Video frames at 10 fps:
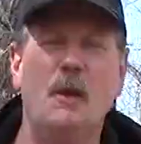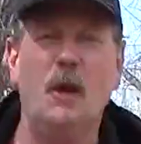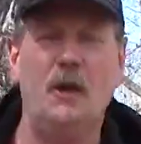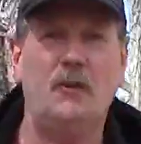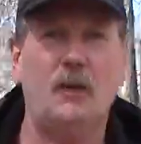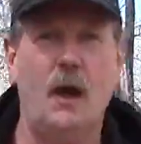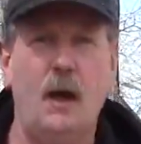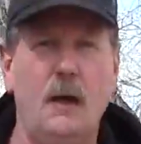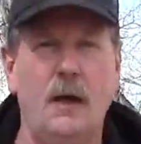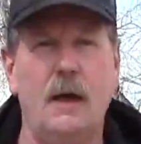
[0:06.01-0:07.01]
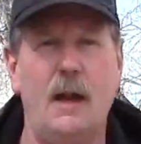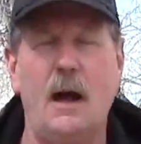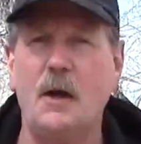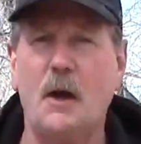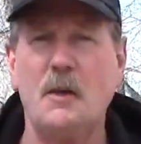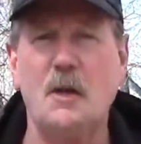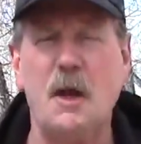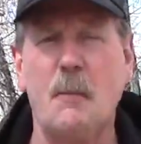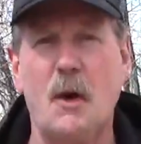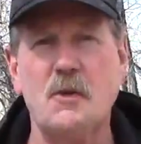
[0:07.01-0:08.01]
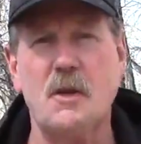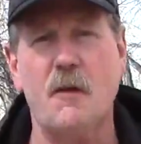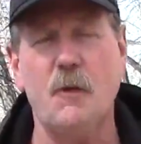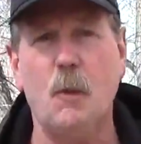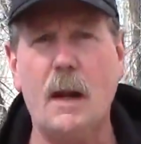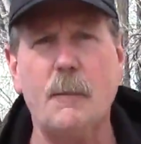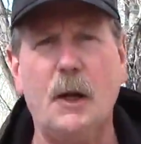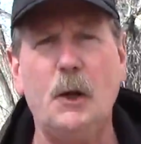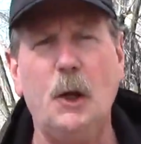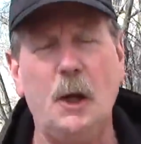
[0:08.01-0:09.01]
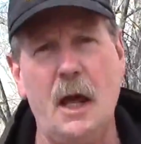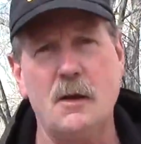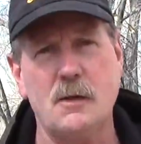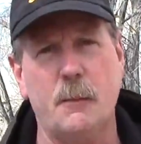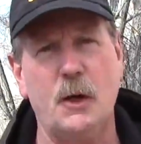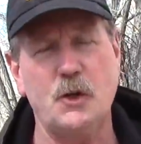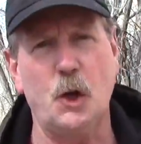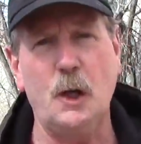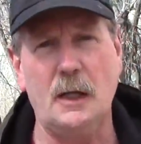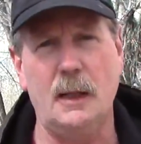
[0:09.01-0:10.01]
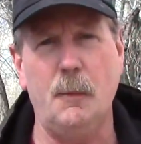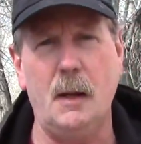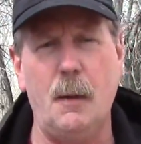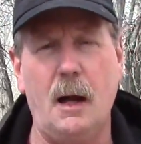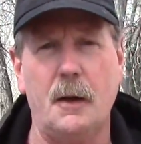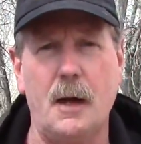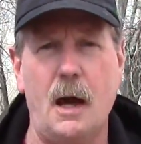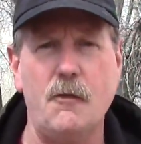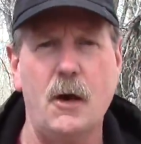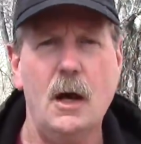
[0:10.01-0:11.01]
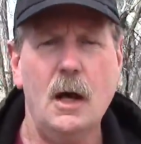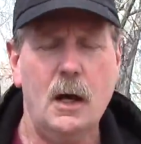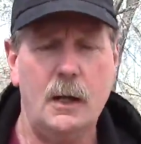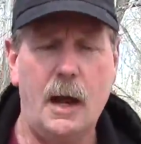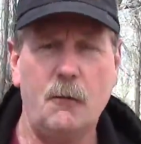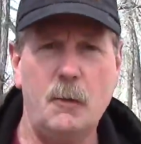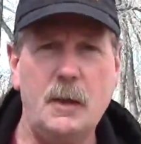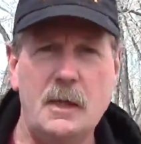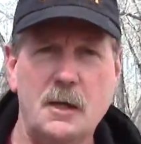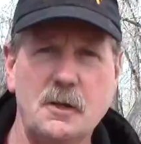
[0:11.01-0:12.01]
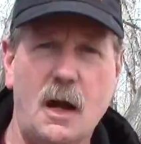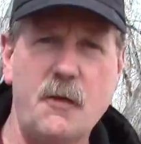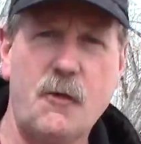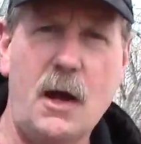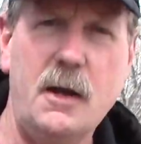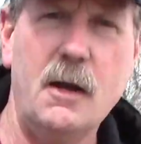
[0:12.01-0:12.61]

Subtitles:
boonies, out here in the timber and stuff. And what I'm going to do today is I'm going to show you a little bit about a knife. And that would be this knife right